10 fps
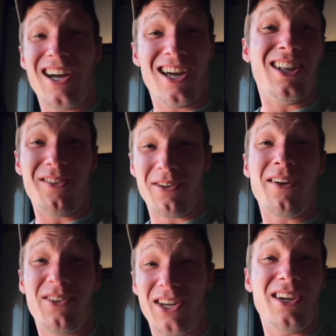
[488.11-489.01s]
I love
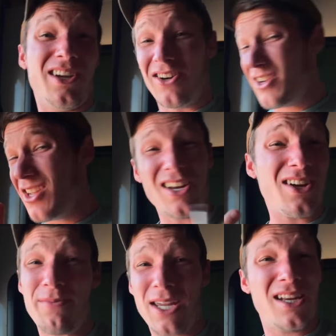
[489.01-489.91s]
having you here. You know what
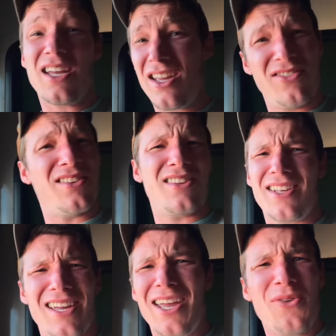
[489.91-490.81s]
I mean? It's just,
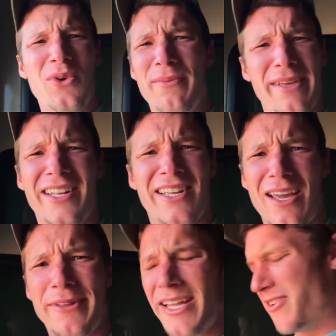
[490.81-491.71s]
it wouldn't be the
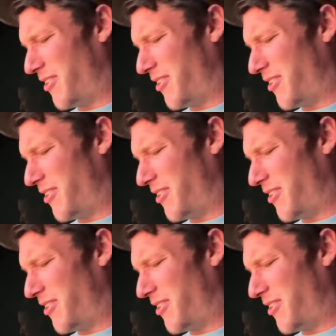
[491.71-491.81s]
same without